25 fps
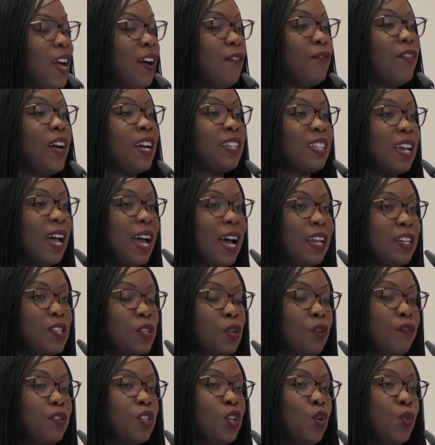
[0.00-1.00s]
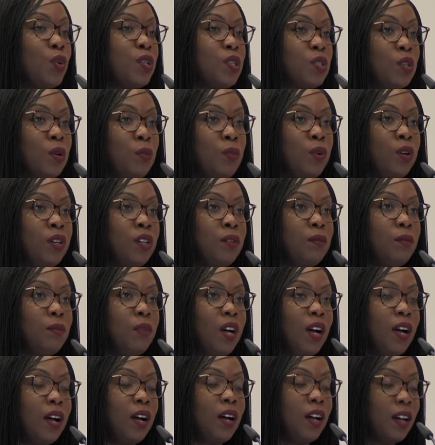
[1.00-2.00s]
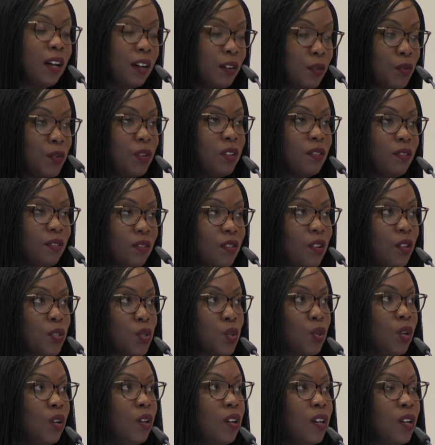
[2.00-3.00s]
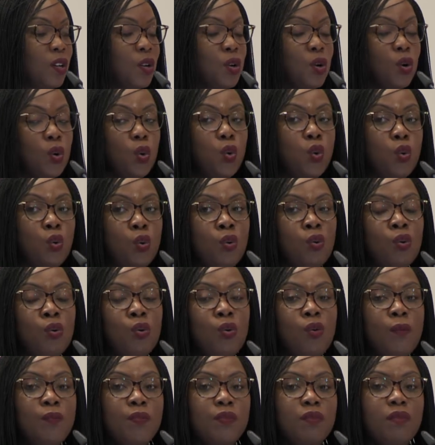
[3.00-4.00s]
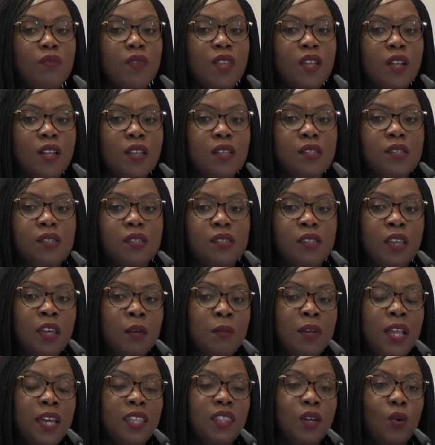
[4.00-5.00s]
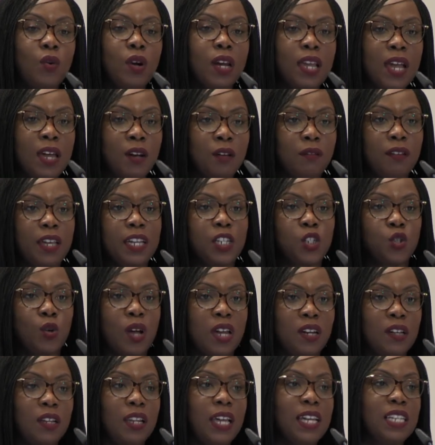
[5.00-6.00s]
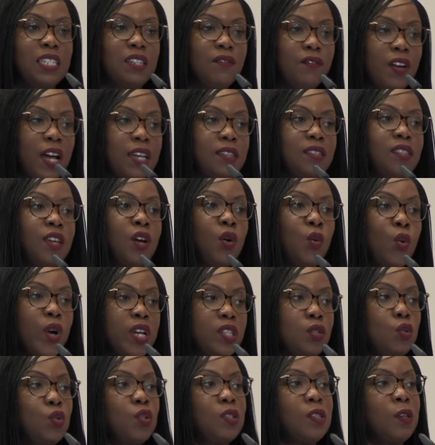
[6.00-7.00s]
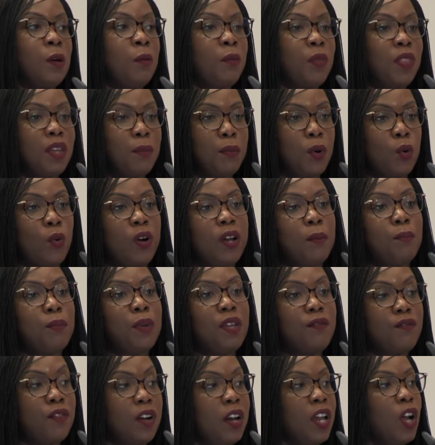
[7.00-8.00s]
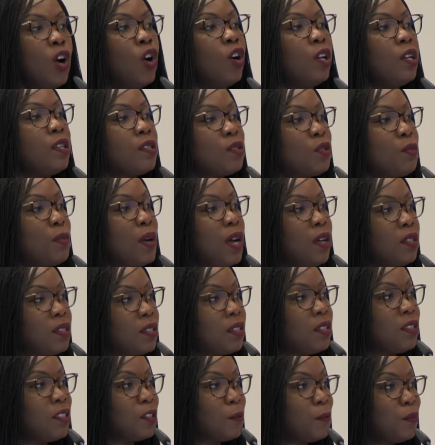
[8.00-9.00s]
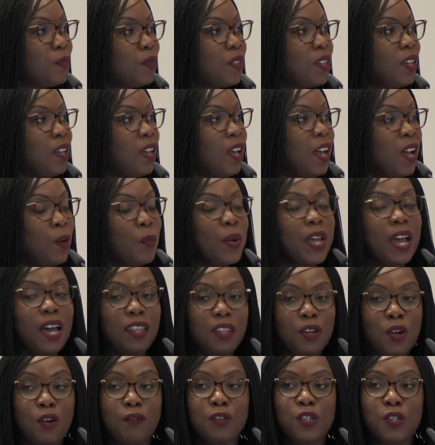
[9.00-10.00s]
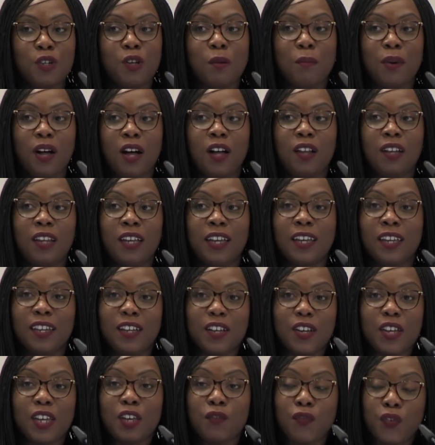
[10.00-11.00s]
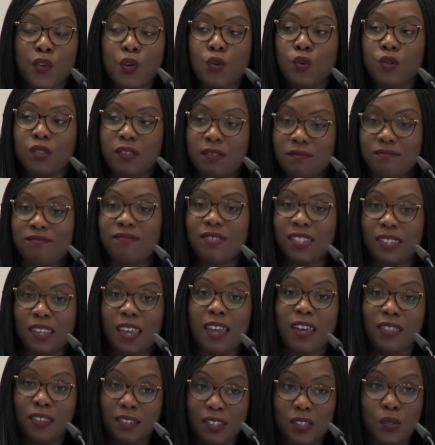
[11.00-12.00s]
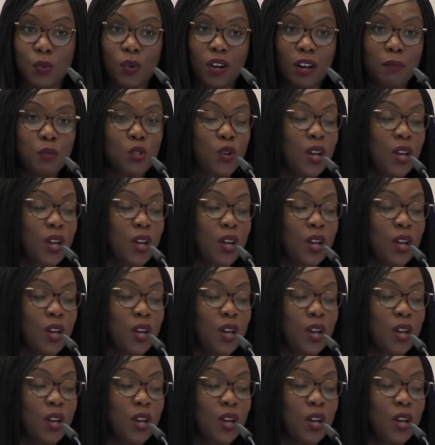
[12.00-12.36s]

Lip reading: fact, I had this conversation with someone not too long ago who seemed like they were kind of trying to devise their way to something, but weren't being very honest about it. And we had the conversation about if you say this is what I'm trying